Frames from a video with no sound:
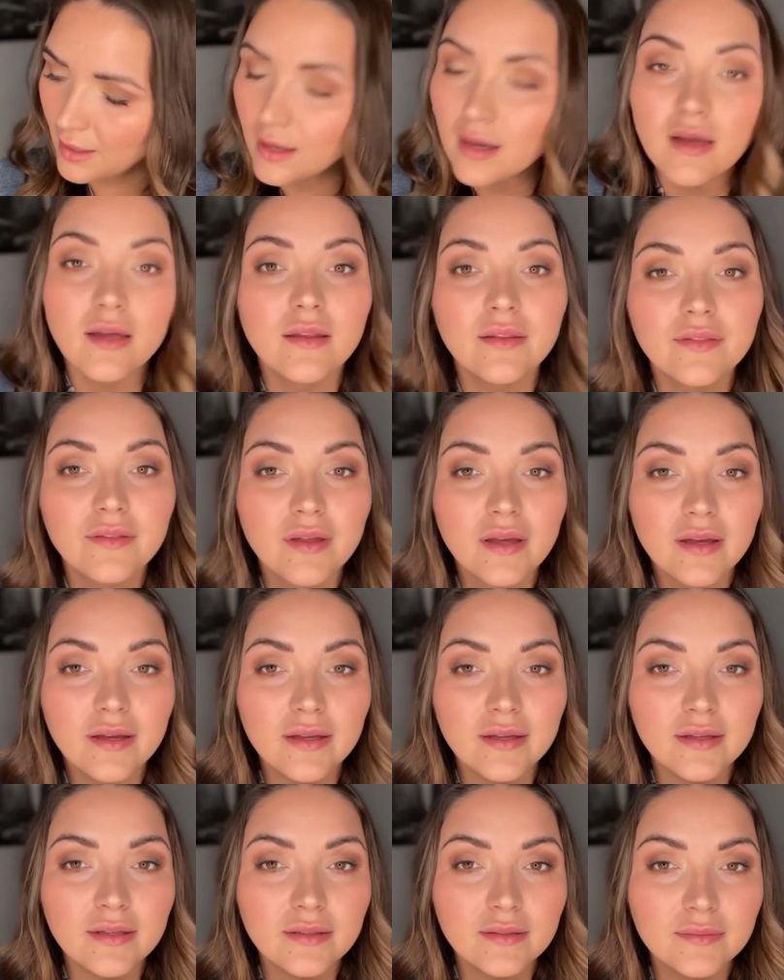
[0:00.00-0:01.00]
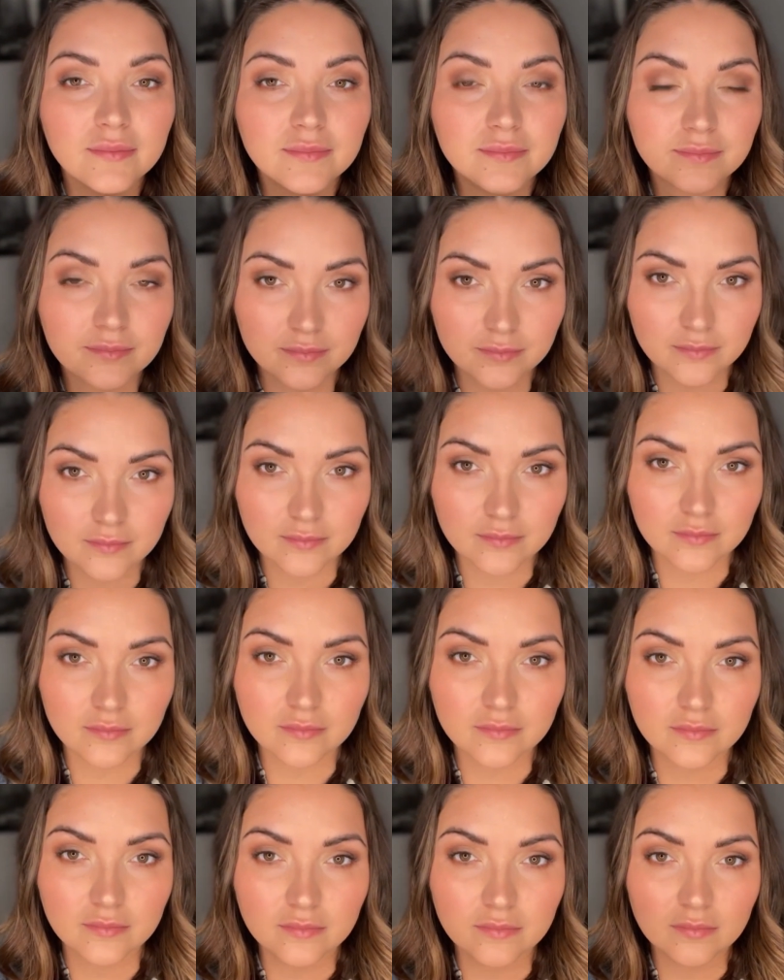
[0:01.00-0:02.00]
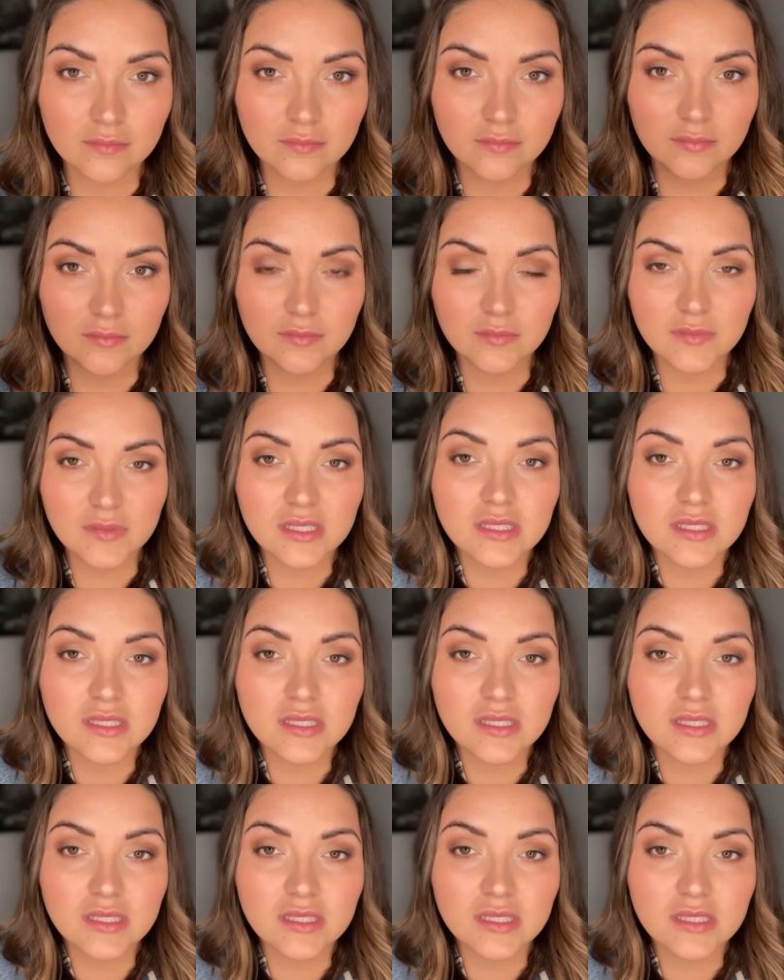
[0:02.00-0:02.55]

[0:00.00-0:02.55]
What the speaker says: And then, let's